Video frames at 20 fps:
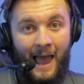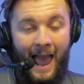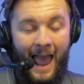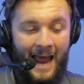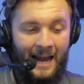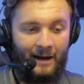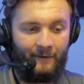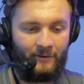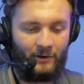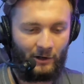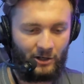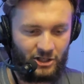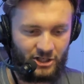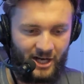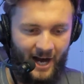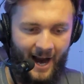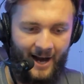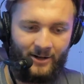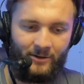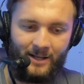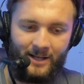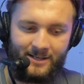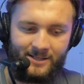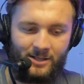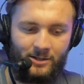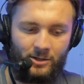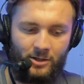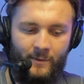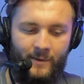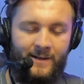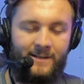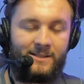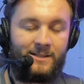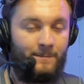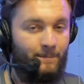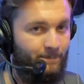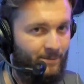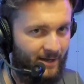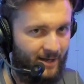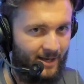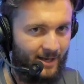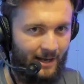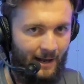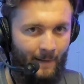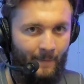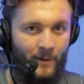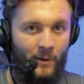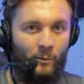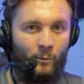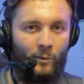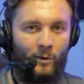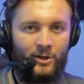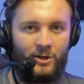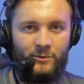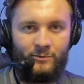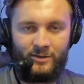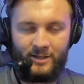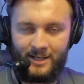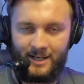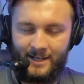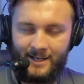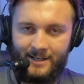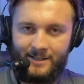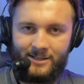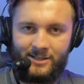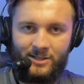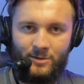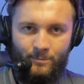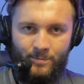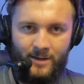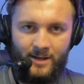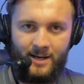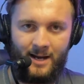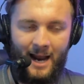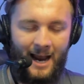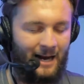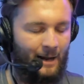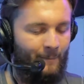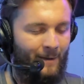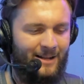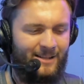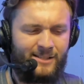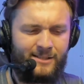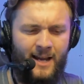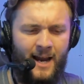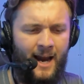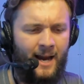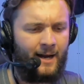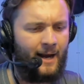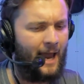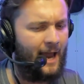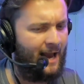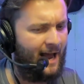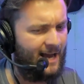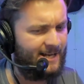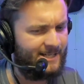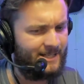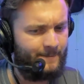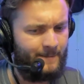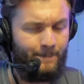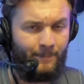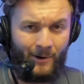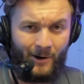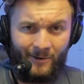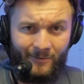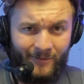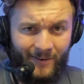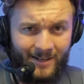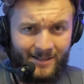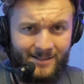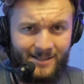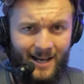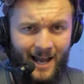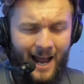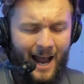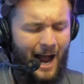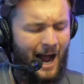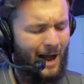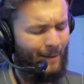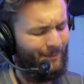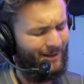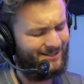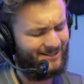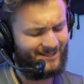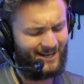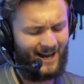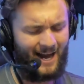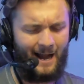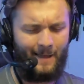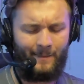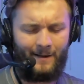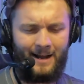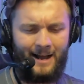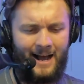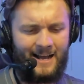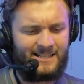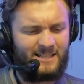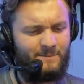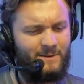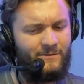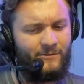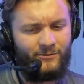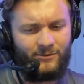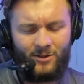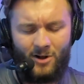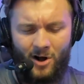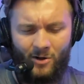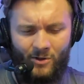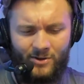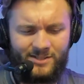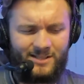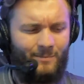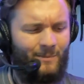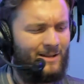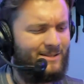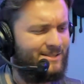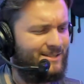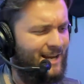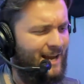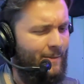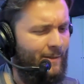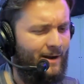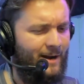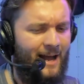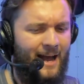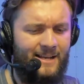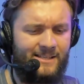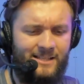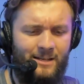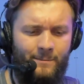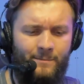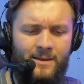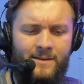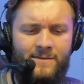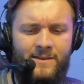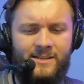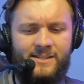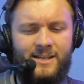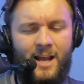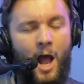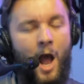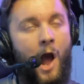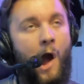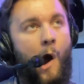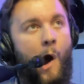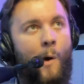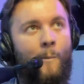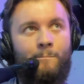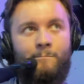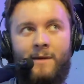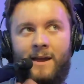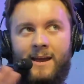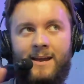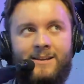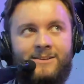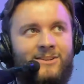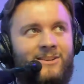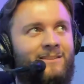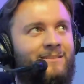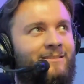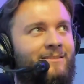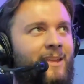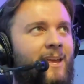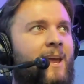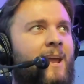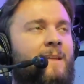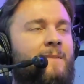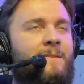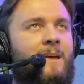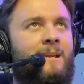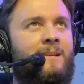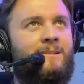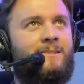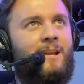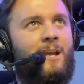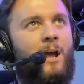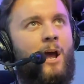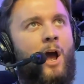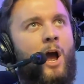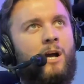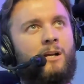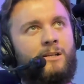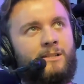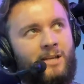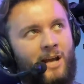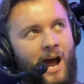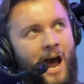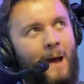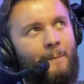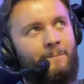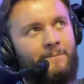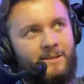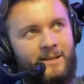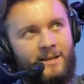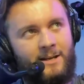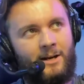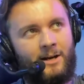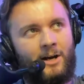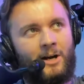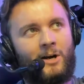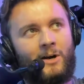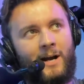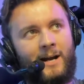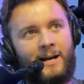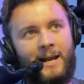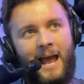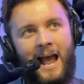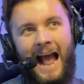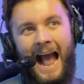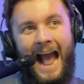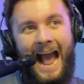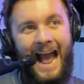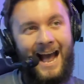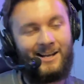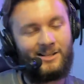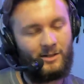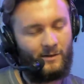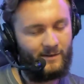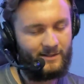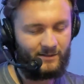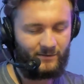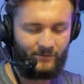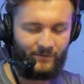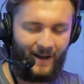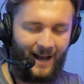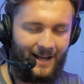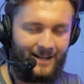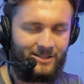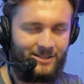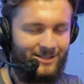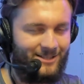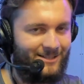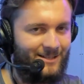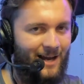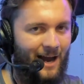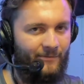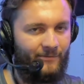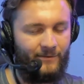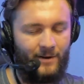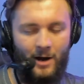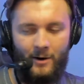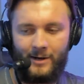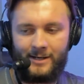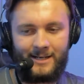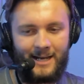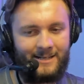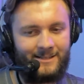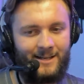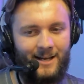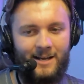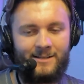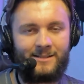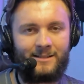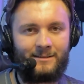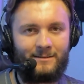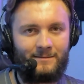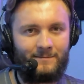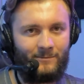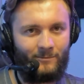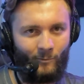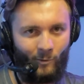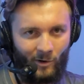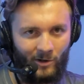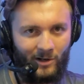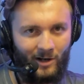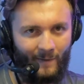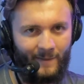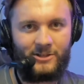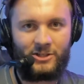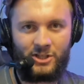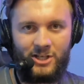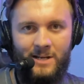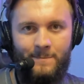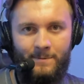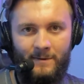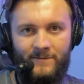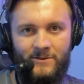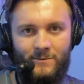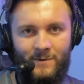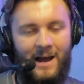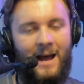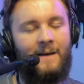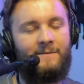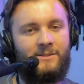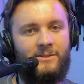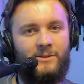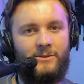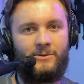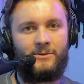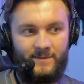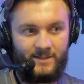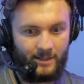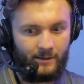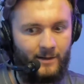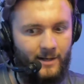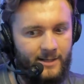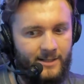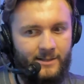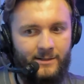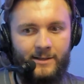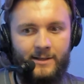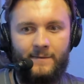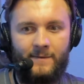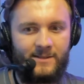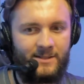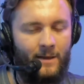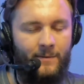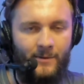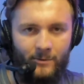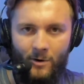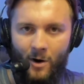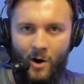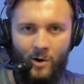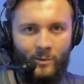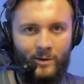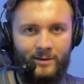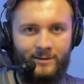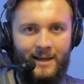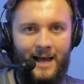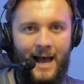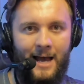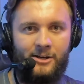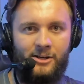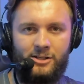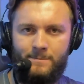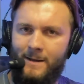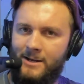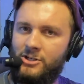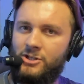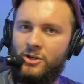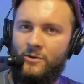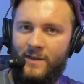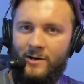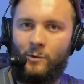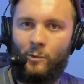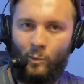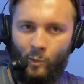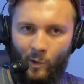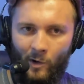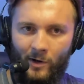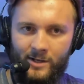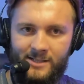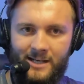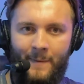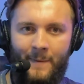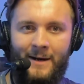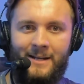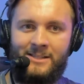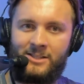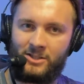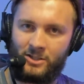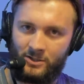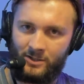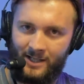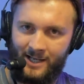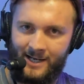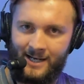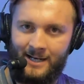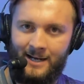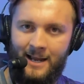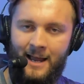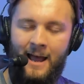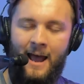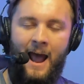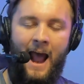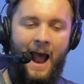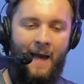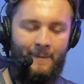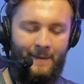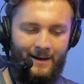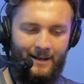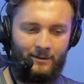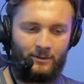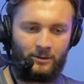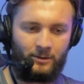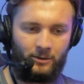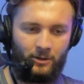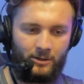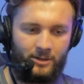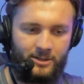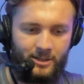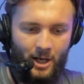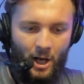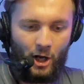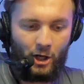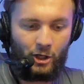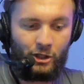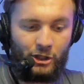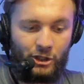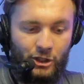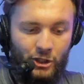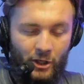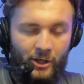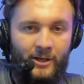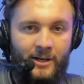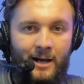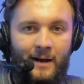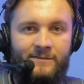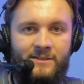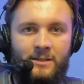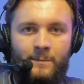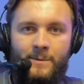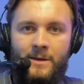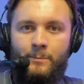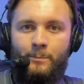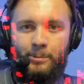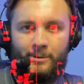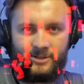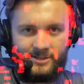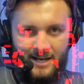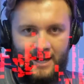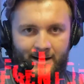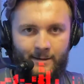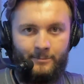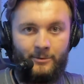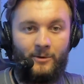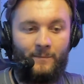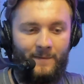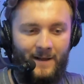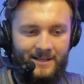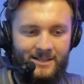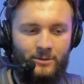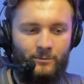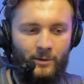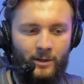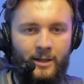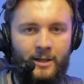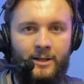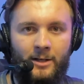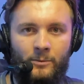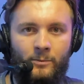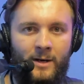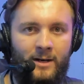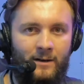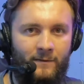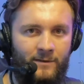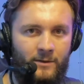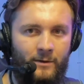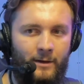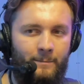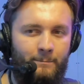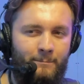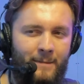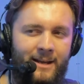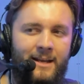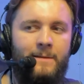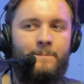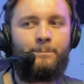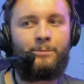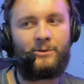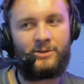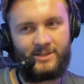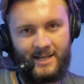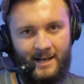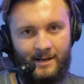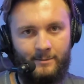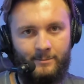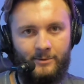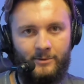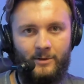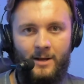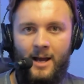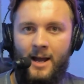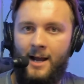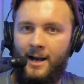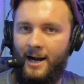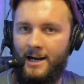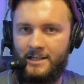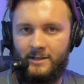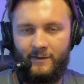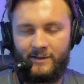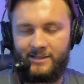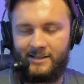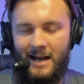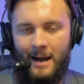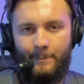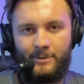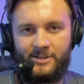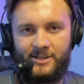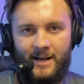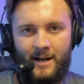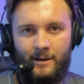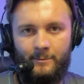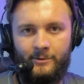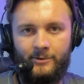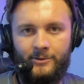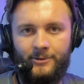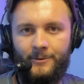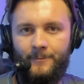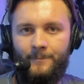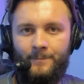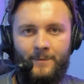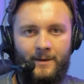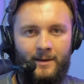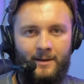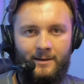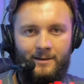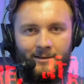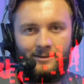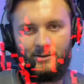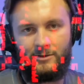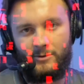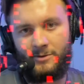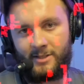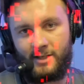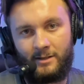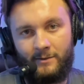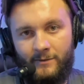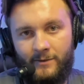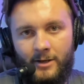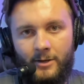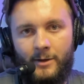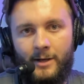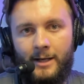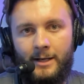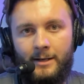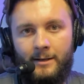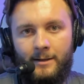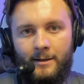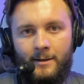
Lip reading: And if your channel isn't going to be where you need it to be, and I'm not saying it has to be perfect, I'm not saying that it has to be flawless, I'm not saying that it has to be this amazing thing that is top gear and has all this fancy stuff. No, it doesn't. Work on the cheap if you have to. Seriously, there's nothing wrong with that. Just make sure that it works and that it's clean and that it looks good enough to be presentable. That's a really good way to view it. Make it presentable, because if it's not presentable, who's going to view it?